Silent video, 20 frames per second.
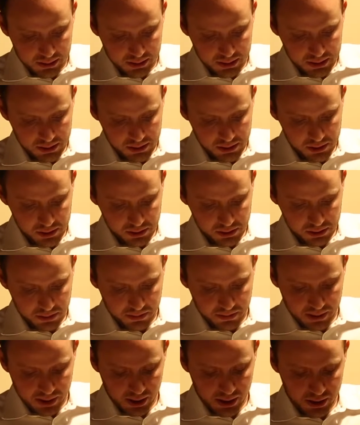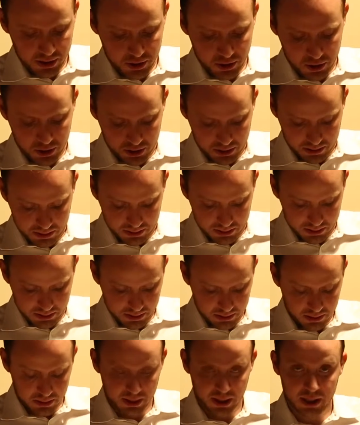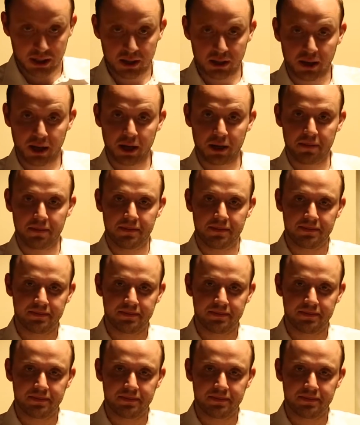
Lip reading: This is on page 99.